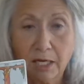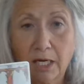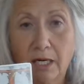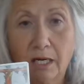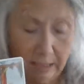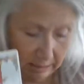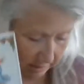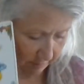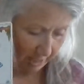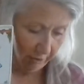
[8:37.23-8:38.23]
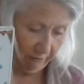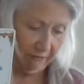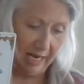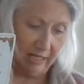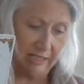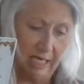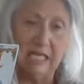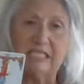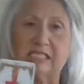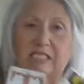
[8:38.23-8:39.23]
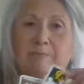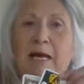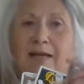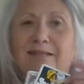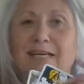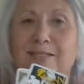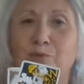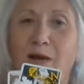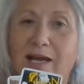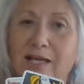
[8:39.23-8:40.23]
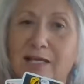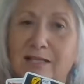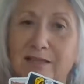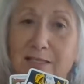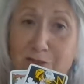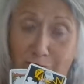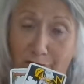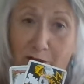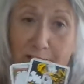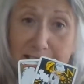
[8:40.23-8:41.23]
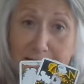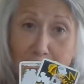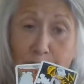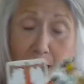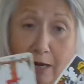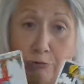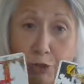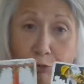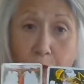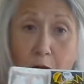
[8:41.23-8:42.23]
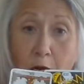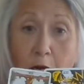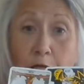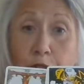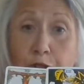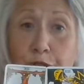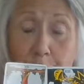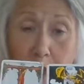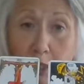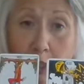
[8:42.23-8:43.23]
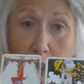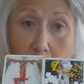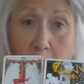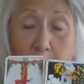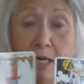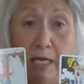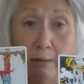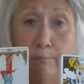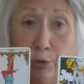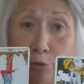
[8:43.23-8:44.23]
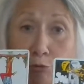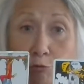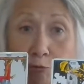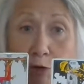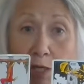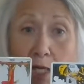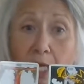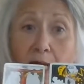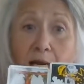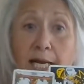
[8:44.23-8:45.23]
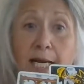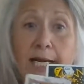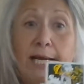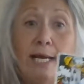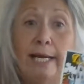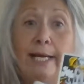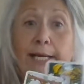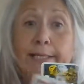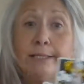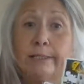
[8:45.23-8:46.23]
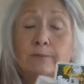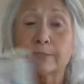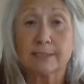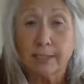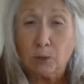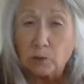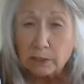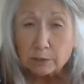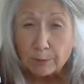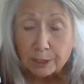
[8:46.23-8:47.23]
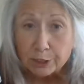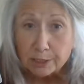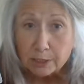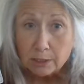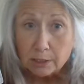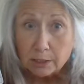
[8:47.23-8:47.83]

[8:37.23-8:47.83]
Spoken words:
And as a matter of fact, I suspect that's why things are falling down around you. You should have kind of made a move. And what's the old expression?